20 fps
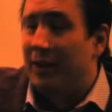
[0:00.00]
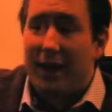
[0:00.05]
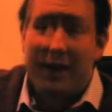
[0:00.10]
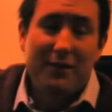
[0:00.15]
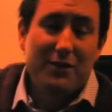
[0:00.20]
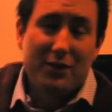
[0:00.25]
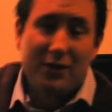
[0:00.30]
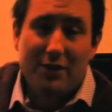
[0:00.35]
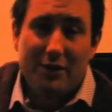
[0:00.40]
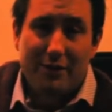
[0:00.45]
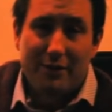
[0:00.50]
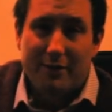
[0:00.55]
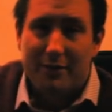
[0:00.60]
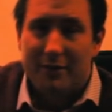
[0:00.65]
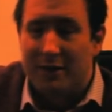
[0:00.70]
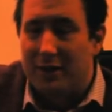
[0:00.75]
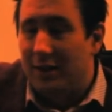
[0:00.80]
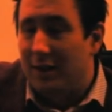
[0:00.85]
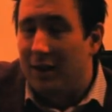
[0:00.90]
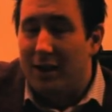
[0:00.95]
lives on
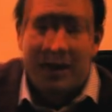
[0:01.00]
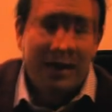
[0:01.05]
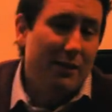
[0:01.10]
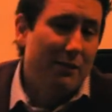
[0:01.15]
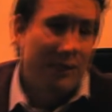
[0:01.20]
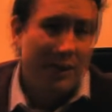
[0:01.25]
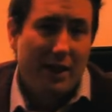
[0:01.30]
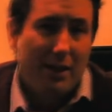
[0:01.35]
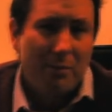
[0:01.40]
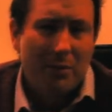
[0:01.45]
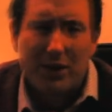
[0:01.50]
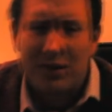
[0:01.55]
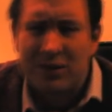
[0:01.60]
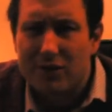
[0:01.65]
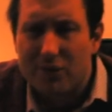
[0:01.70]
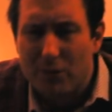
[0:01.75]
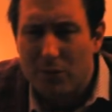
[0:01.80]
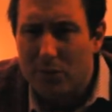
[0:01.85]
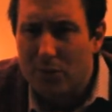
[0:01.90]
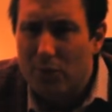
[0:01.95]
the line every day, but
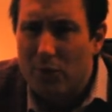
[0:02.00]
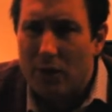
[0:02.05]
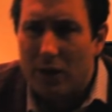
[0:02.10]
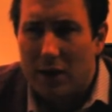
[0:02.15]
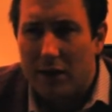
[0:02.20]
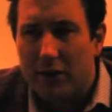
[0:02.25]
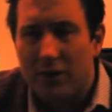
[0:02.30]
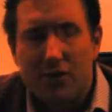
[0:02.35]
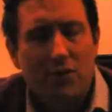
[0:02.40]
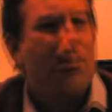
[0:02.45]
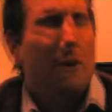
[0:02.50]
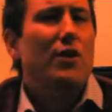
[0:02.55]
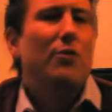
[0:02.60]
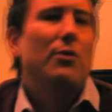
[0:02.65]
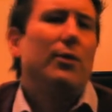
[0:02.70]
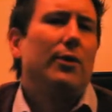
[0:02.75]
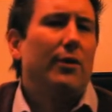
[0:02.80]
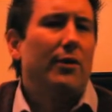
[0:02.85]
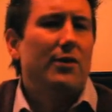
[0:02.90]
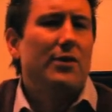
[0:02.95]
so do our
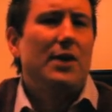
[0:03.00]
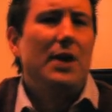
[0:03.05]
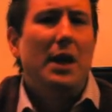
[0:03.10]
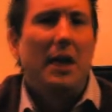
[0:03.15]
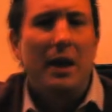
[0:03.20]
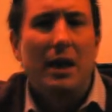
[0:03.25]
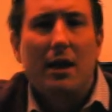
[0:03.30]
construction workers.